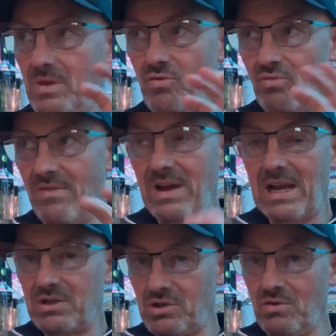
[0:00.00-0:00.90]
reveal.
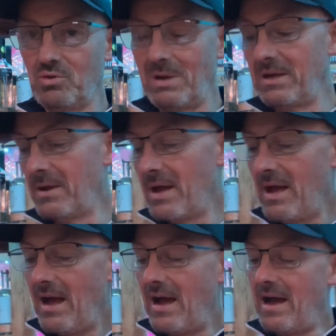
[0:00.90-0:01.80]
Excuse me,
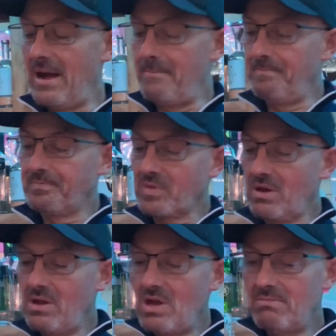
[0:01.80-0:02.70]

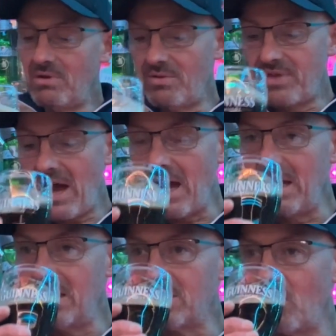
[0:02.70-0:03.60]
but that is